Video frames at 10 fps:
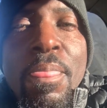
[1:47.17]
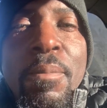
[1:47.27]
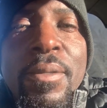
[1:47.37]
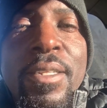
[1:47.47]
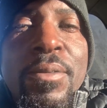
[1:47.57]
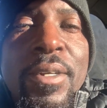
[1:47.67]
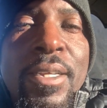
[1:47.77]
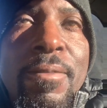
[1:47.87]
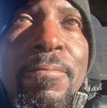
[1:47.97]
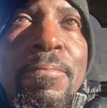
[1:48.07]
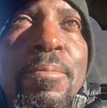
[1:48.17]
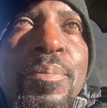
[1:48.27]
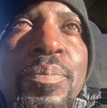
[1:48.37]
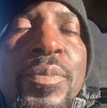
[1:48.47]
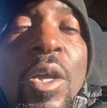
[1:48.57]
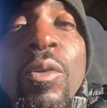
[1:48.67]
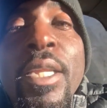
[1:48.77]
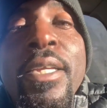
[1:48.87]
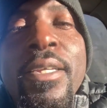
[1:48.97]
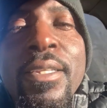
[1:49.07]
But anyway,
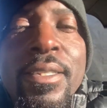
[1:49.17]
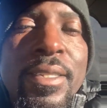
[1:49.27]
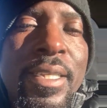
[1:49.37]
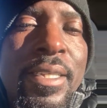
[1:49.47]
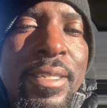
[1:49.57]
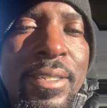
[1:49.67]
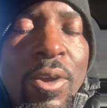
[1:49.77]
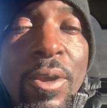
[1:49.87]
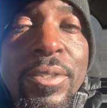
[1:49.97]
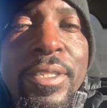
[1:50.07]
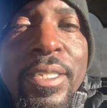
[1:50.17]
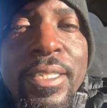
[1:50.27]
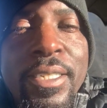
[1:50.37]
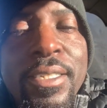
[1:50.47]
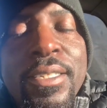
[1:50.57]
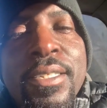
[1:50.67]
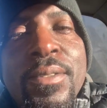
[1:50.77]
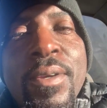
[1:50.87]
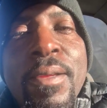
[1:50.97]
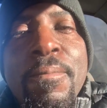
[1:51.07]
Lincoln, Carlton and Lincoln. That's right.